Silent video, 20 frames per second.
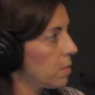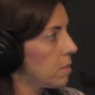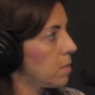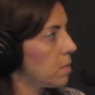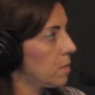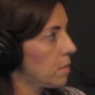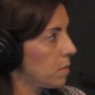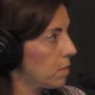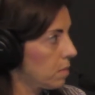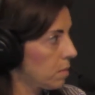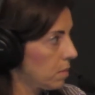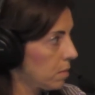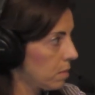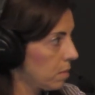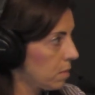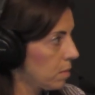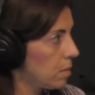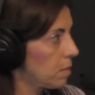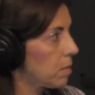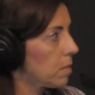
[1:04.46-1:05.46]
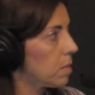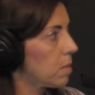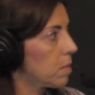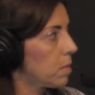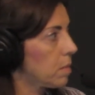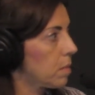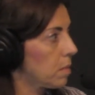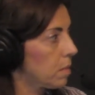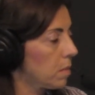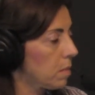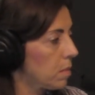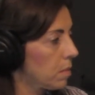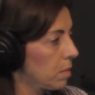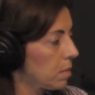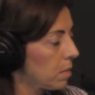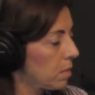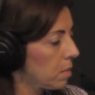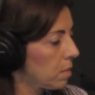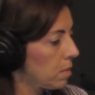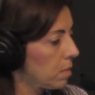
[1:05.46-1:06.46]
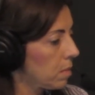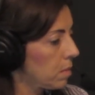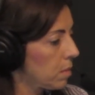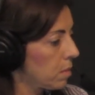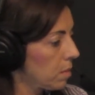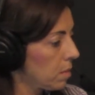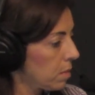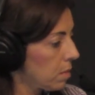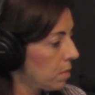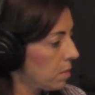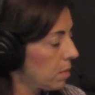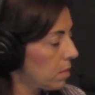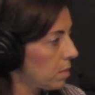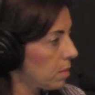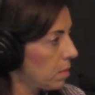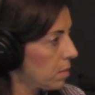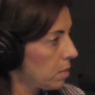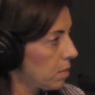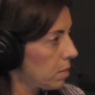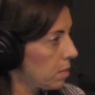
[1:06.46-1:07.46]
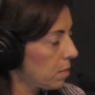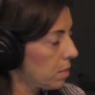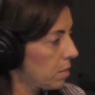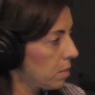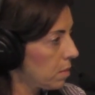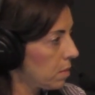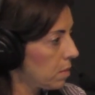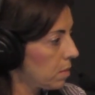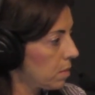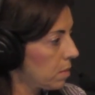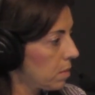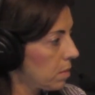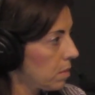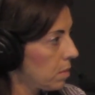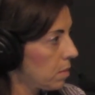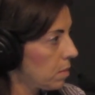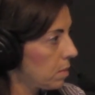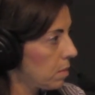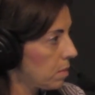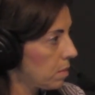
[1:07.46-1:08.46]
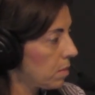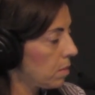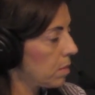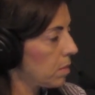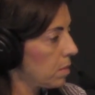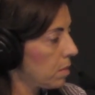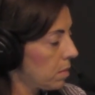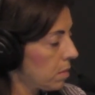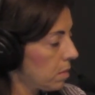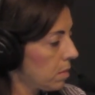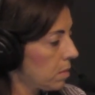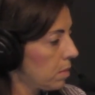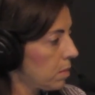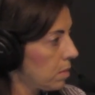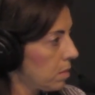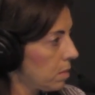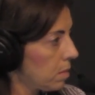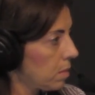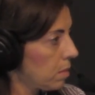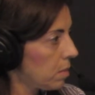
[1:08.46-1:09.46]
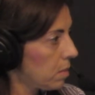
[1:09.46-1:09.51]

(not speaking)